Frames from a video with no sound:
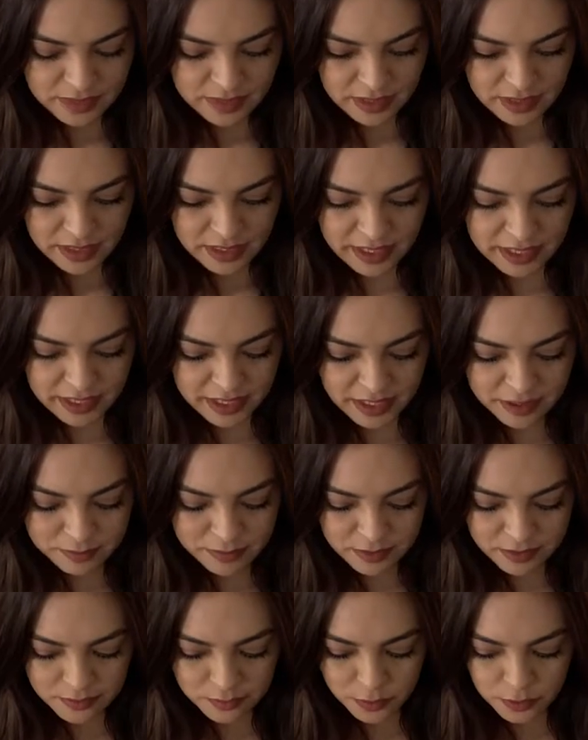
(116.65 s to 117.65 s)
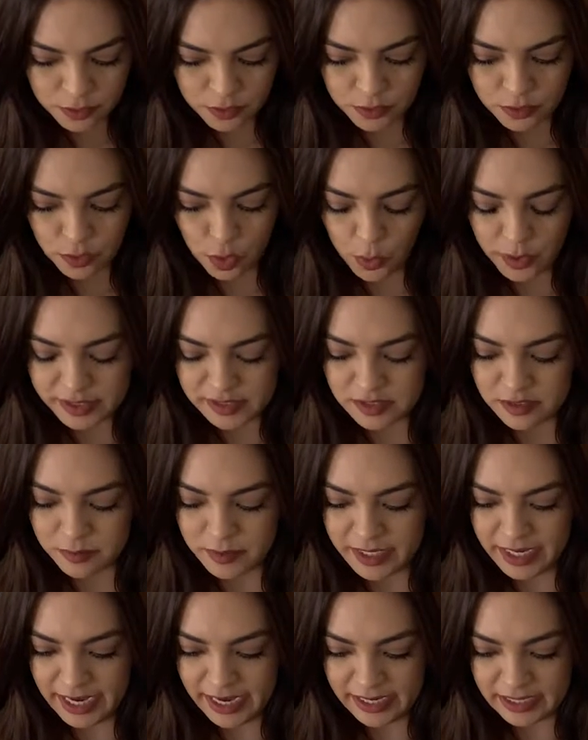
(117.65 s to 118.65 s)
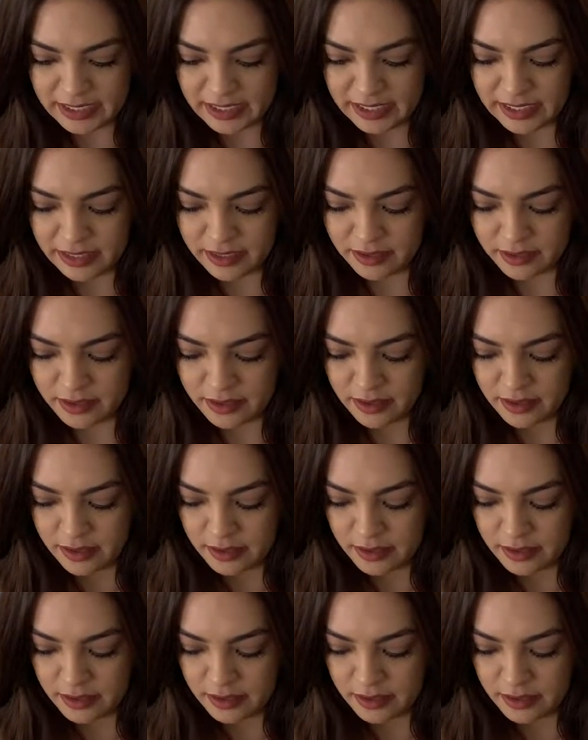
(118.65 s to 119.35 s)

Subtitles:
And I am going to be adding